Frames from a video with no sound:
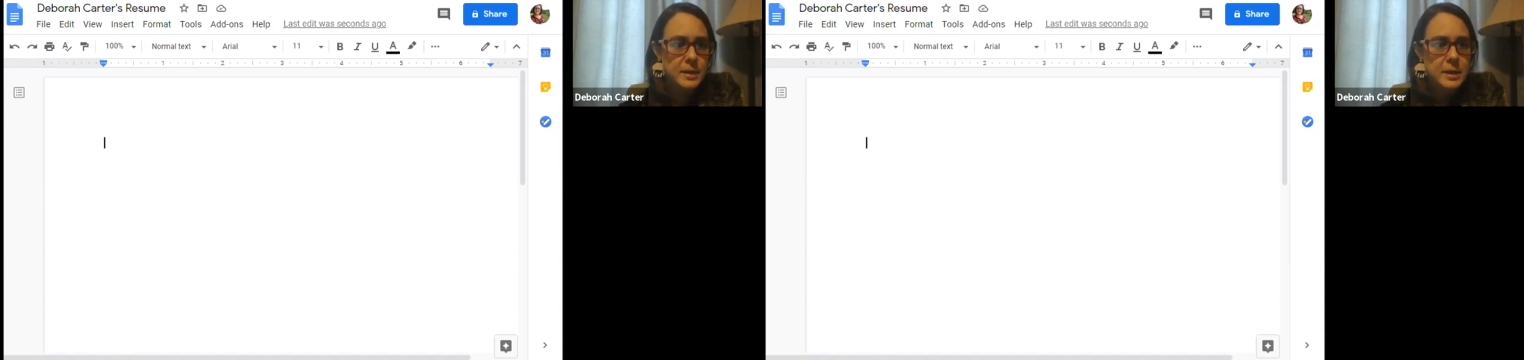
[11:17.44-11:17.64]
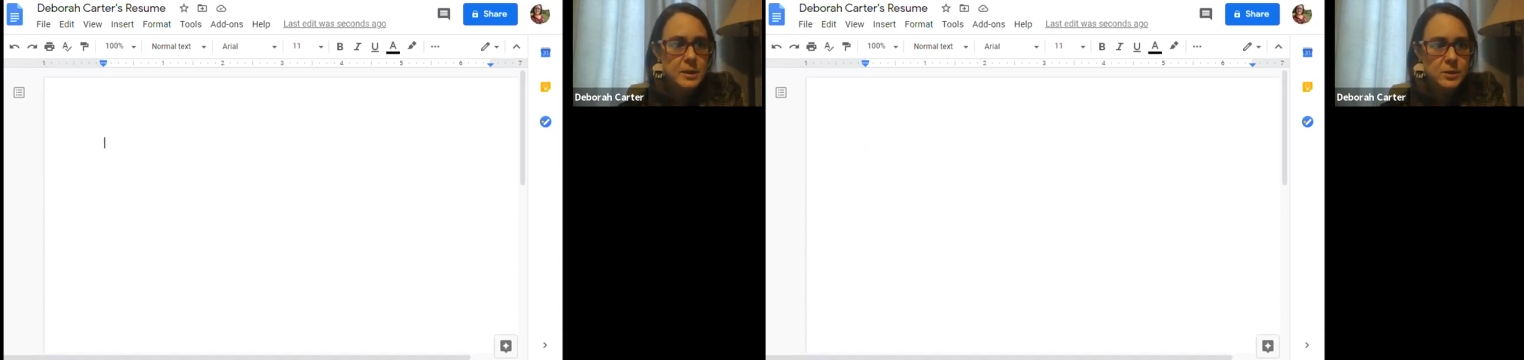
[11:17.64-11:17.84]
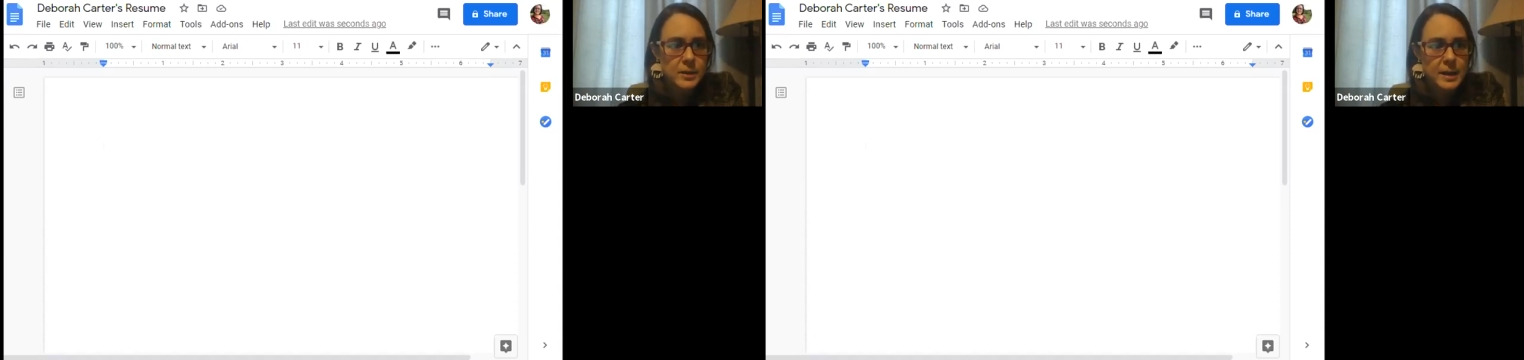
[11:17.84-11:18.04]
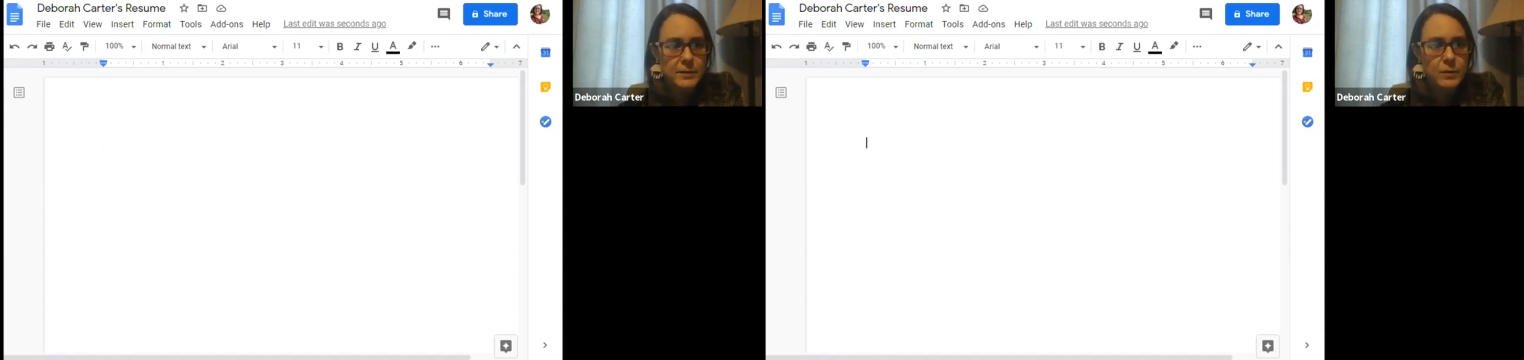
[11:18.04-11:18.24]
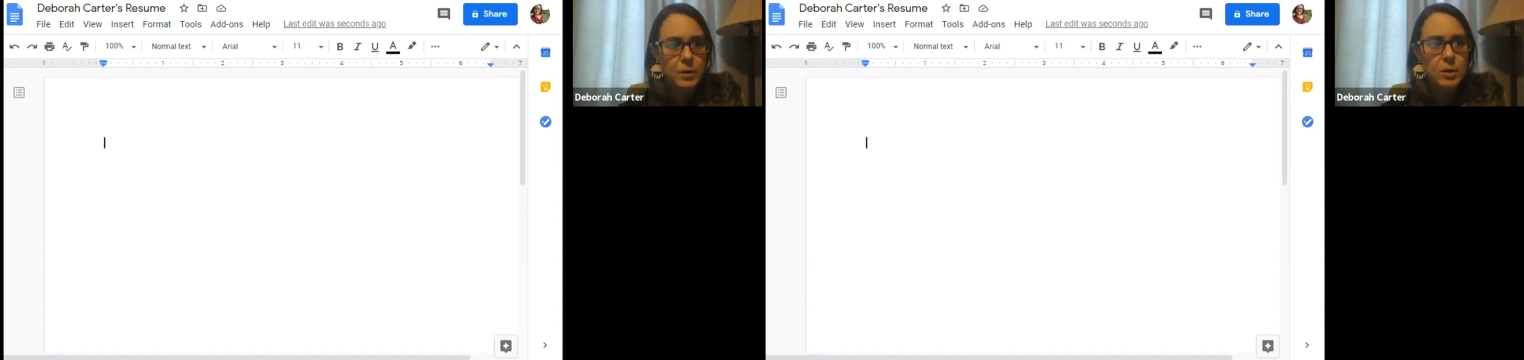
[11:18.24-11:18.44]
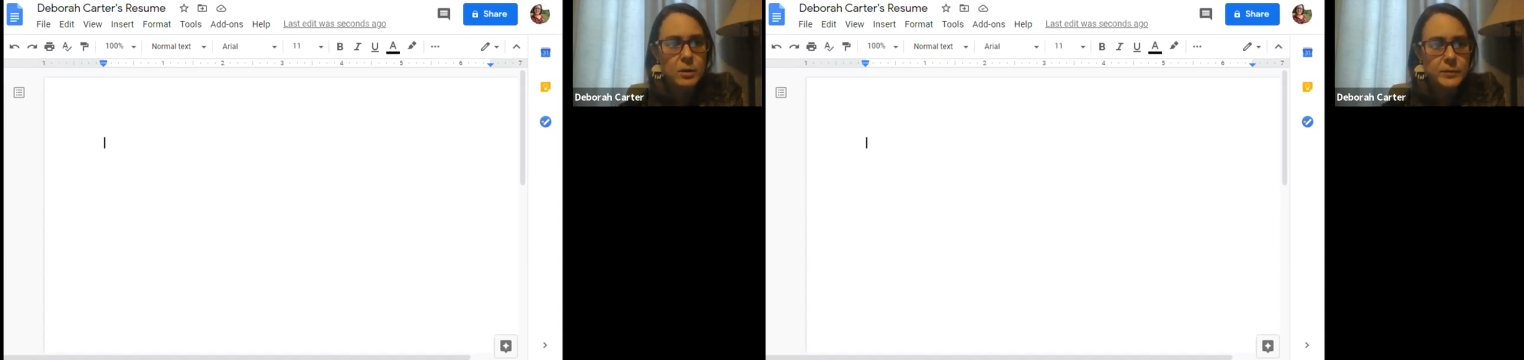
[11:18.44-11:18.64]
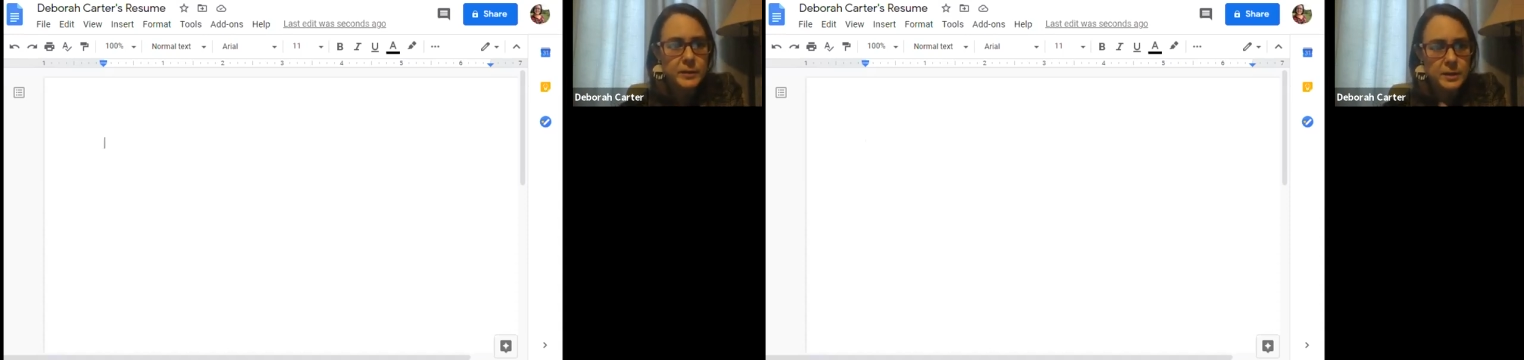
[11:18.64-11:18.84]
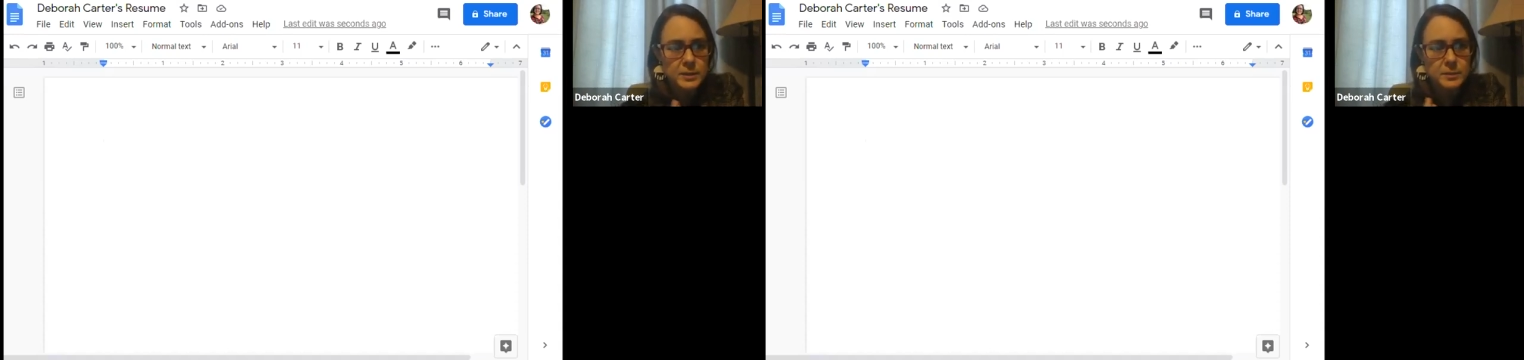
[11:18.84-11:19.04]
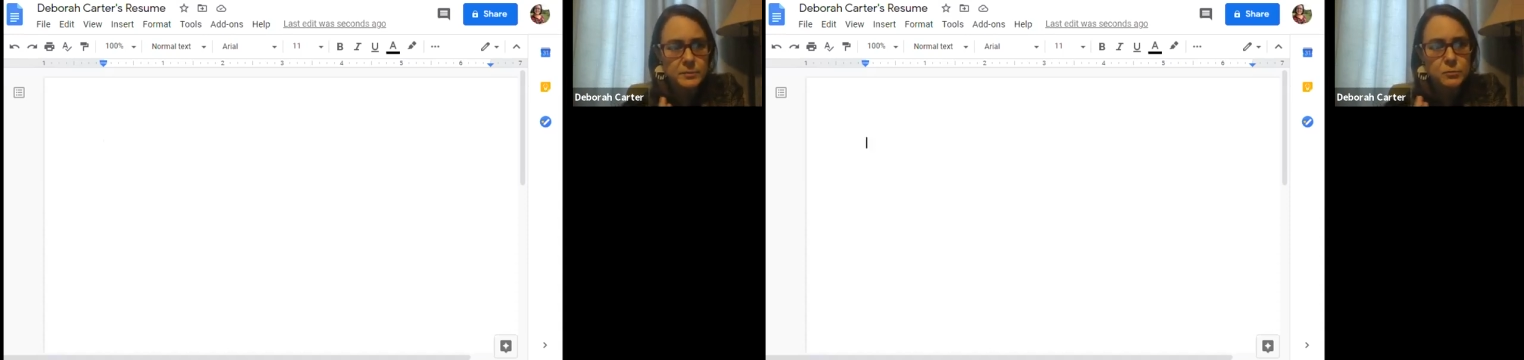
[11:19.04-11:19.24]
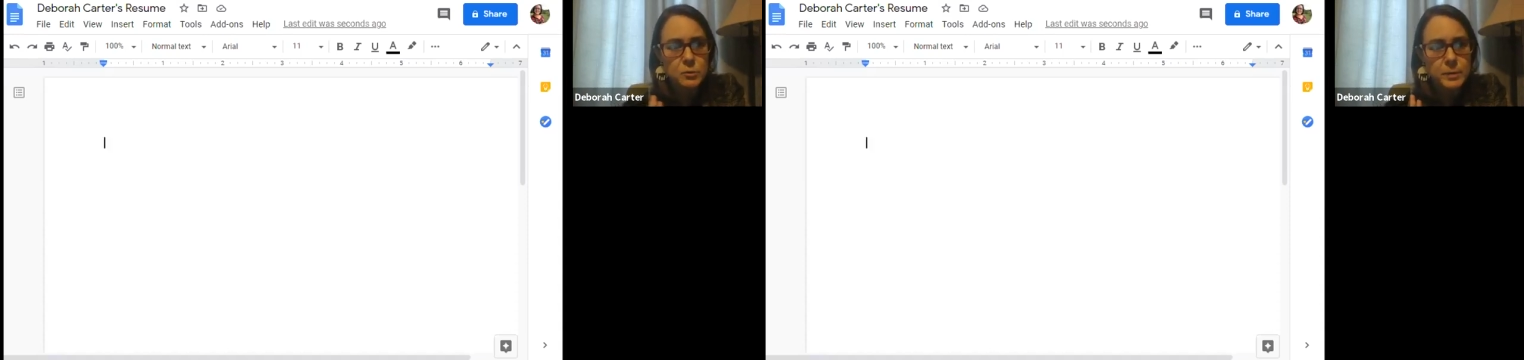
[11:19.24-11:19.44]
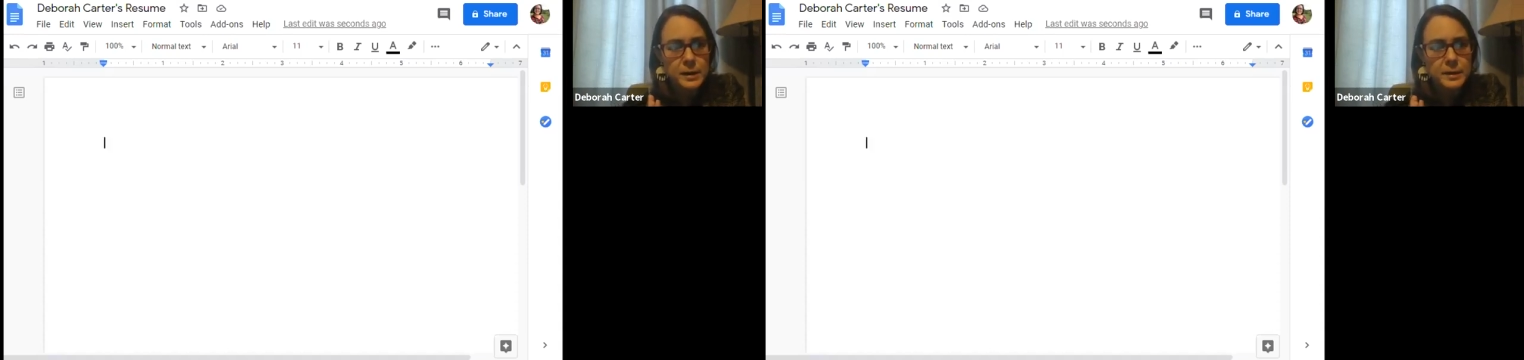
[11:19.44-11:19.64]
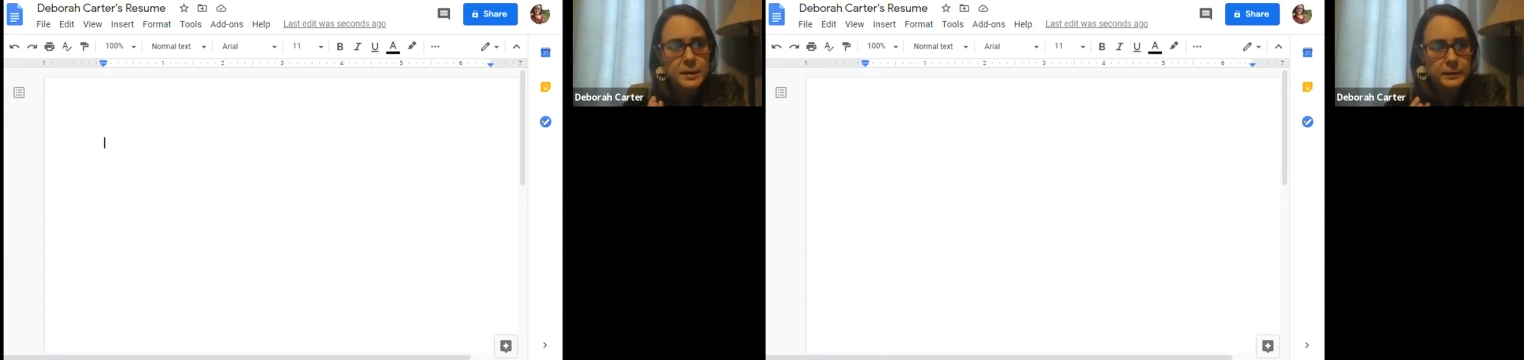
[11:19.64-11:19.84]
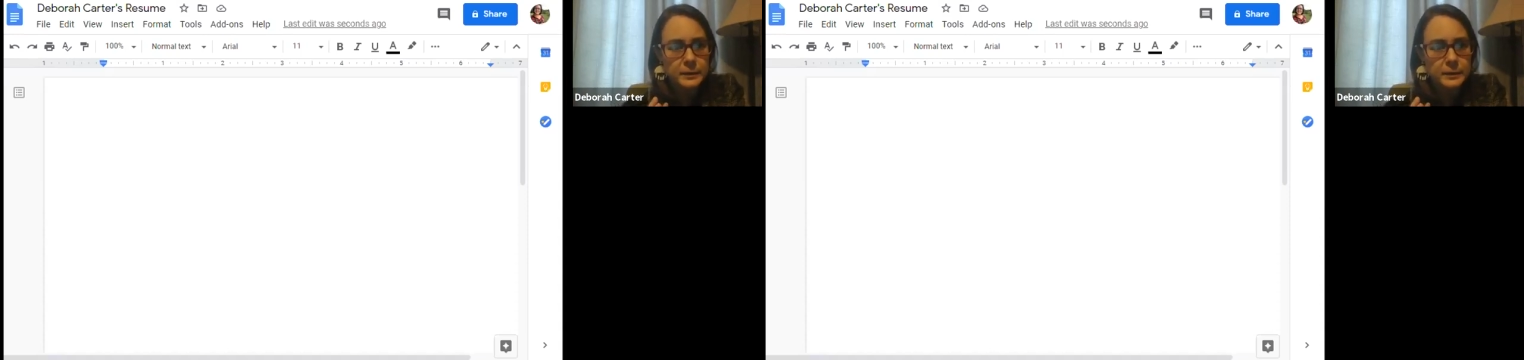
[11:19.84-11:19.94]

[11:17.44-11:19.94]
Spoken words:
So they have all of the custom formatting